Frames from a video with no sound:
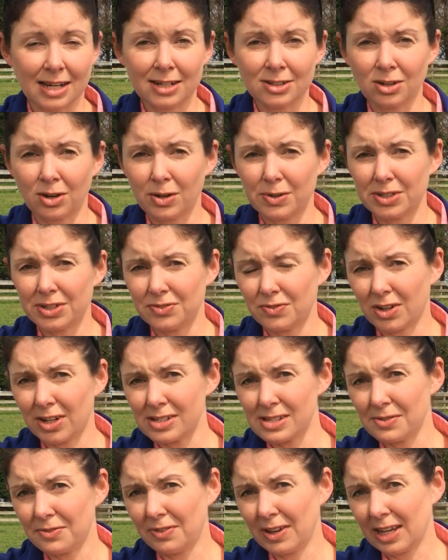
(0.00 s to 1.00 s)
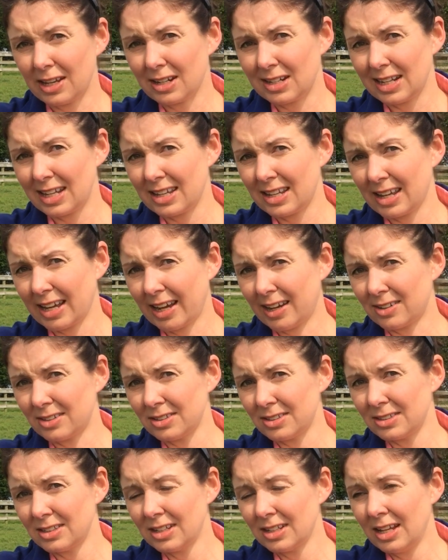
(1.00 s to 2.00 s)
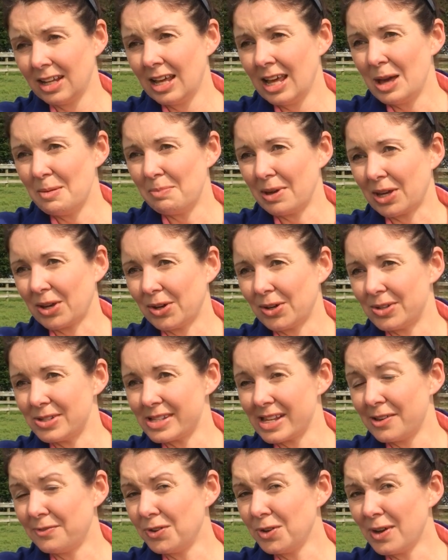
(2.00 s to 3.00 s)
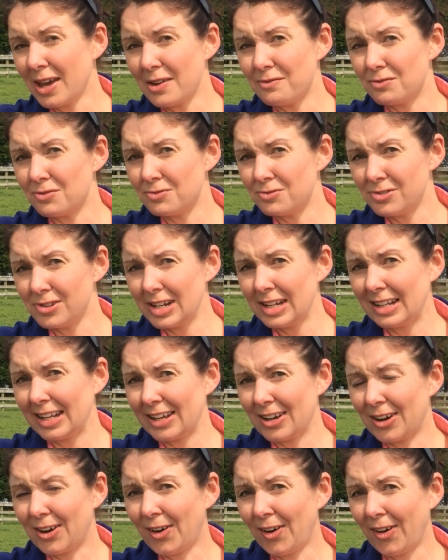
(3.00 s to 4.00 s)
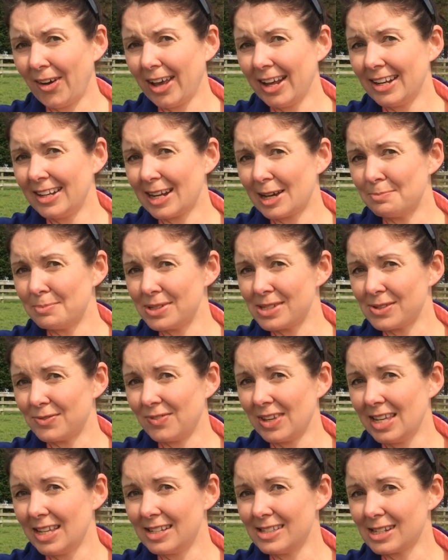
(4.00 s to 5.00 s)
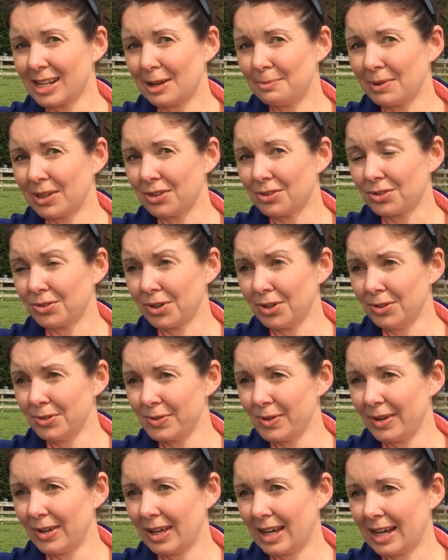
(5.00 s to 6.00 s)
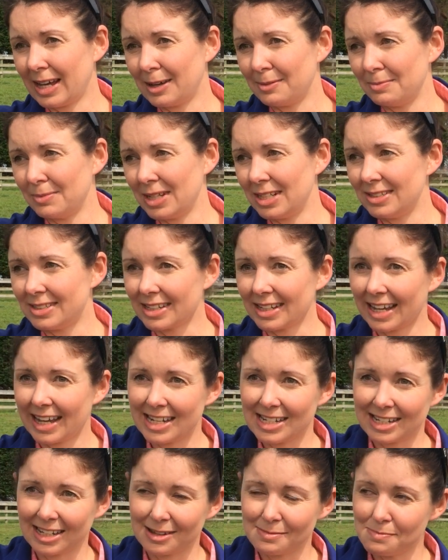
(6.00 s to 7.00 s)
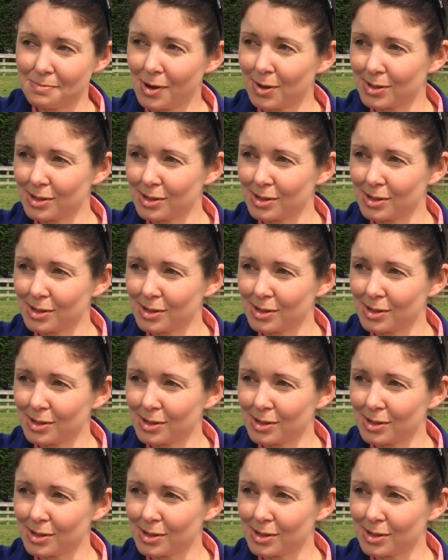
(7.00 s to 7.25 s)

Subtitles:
done, I would advise a fecal egg count, because if you have really high numbers of eggs coming through, indicating a